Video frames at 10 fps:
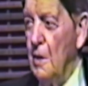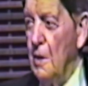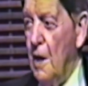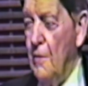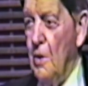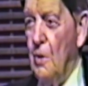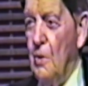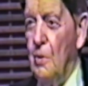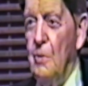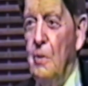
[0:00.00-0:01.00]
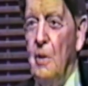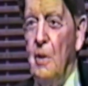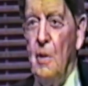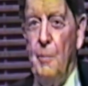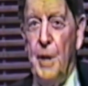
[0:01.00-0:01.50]
gave the whole
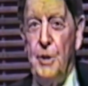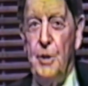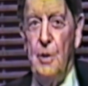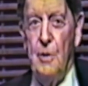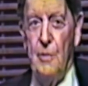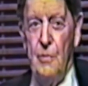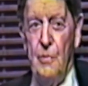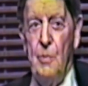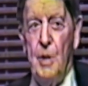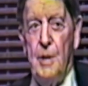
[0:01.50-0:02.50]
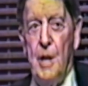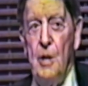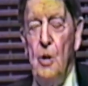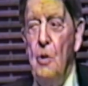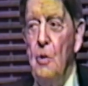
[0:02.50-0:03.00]
picture of what they
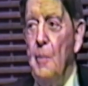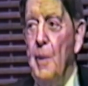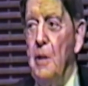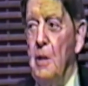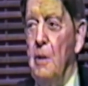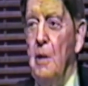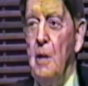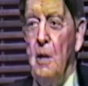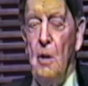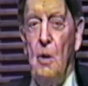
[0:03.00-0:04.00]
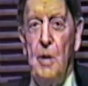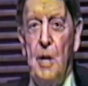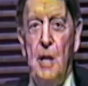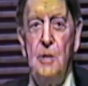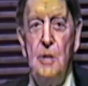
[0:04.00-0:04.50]
knew about the
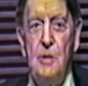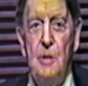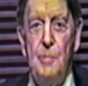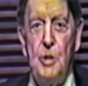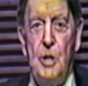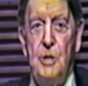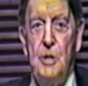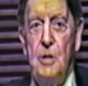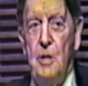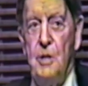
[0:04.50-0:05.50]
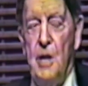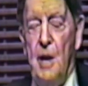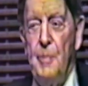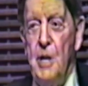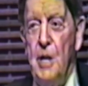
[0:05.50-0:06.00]
locations and positions of the
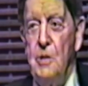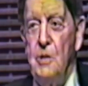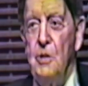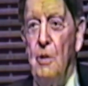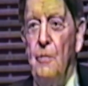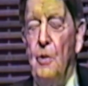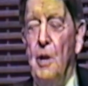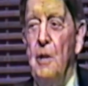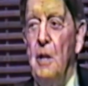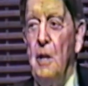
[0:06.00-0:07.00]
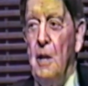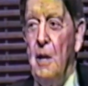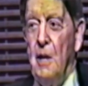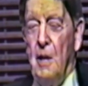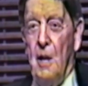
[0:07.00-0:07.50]
Japanese and so forth.
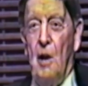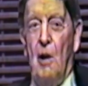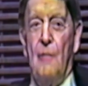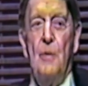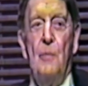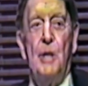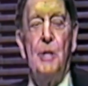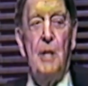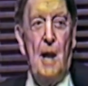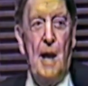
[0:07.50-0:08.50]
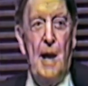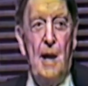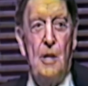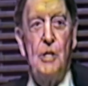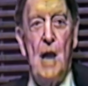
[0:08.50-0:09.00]
I often wish that I
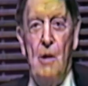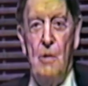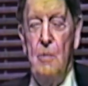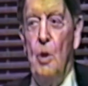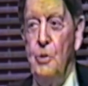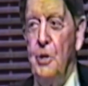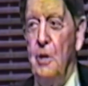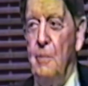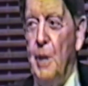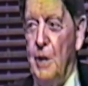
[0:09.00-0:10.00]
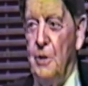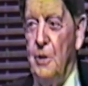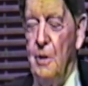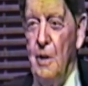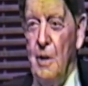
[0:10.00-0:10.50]
had a sound motion
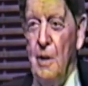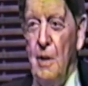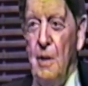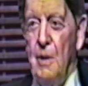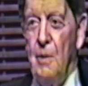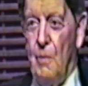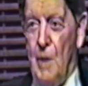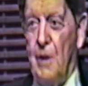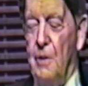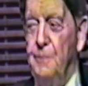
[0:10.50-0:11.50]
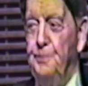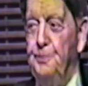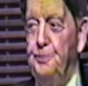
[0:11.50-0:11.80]
picture record